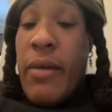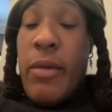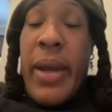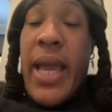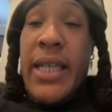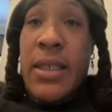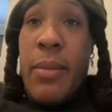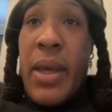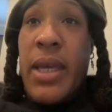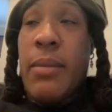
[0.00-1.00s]
Everybody has an
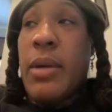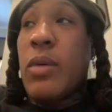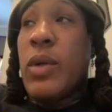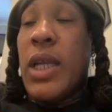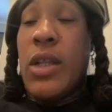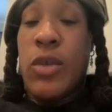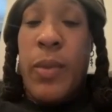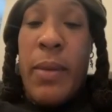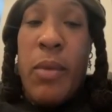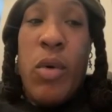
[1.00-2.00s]
opinion, but we need those
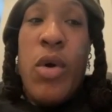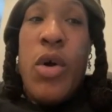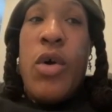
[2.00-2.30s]
people